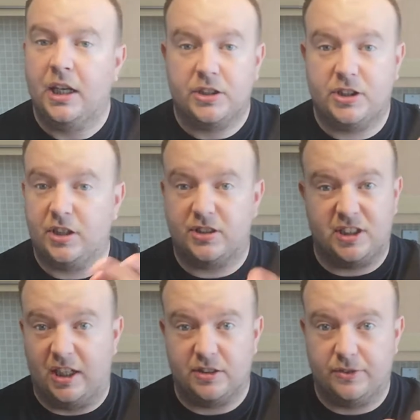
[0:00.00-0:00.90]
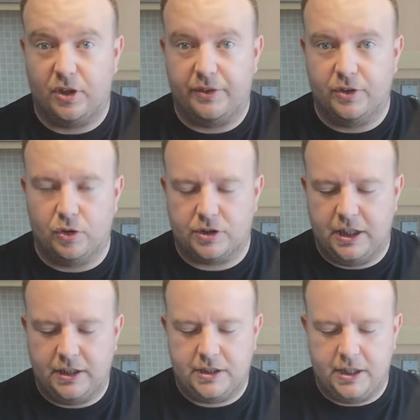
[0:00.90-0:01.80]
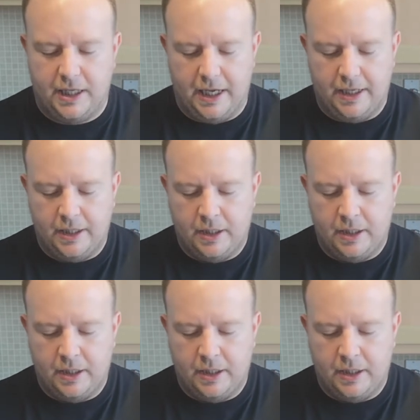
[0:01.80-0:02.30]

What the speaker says: Certain styles I've not even looked into yet.